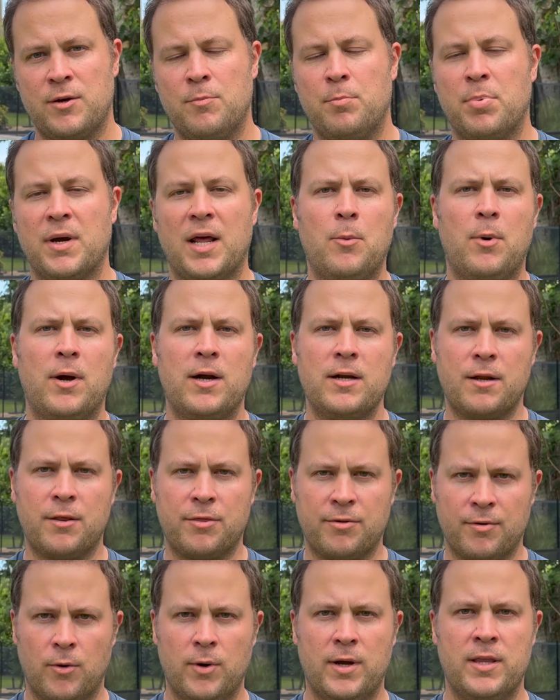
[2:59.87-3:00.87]
but I wanted to
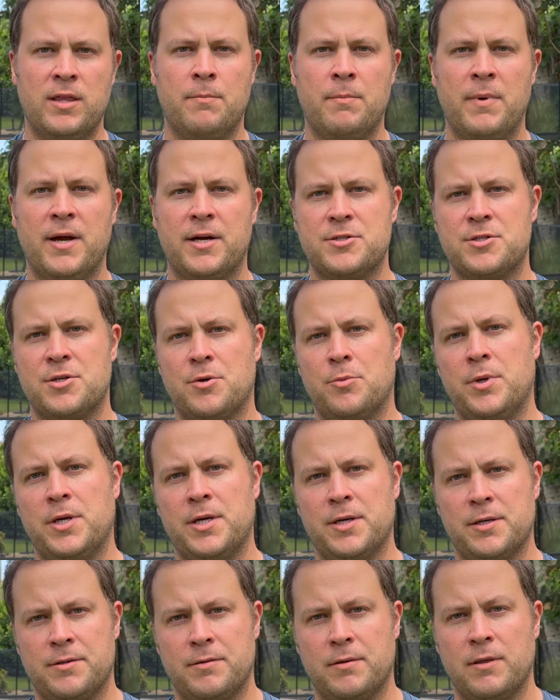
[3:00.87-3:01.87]
throw it in the mix so could
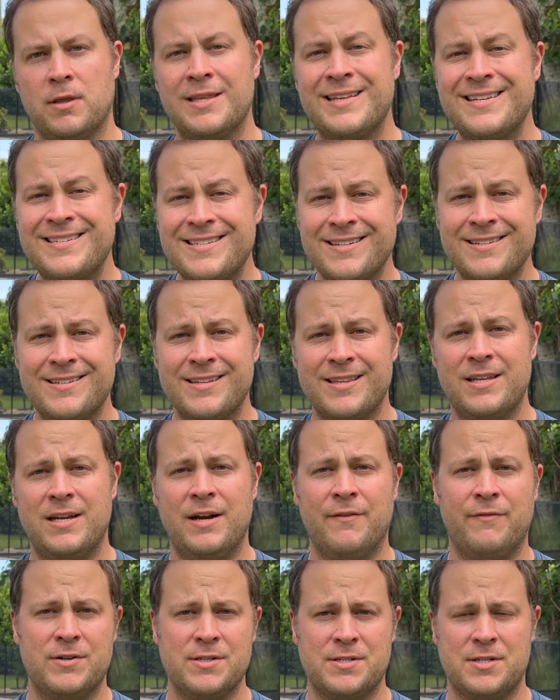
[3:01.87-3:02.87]
listen to the
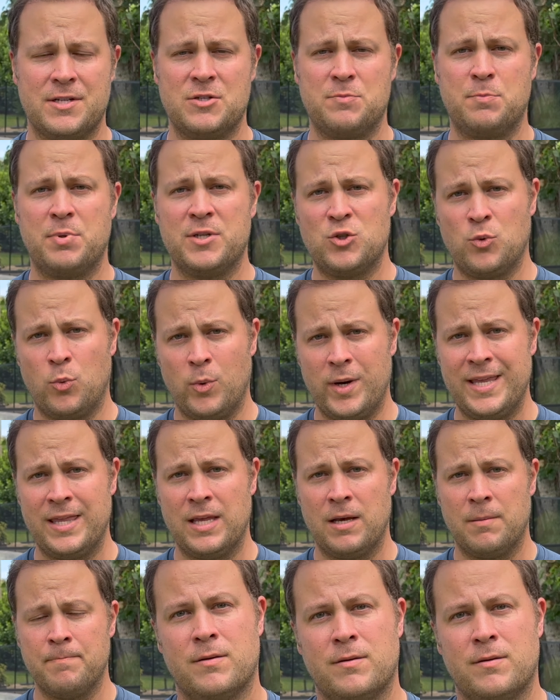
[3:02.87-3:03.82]
differences between them.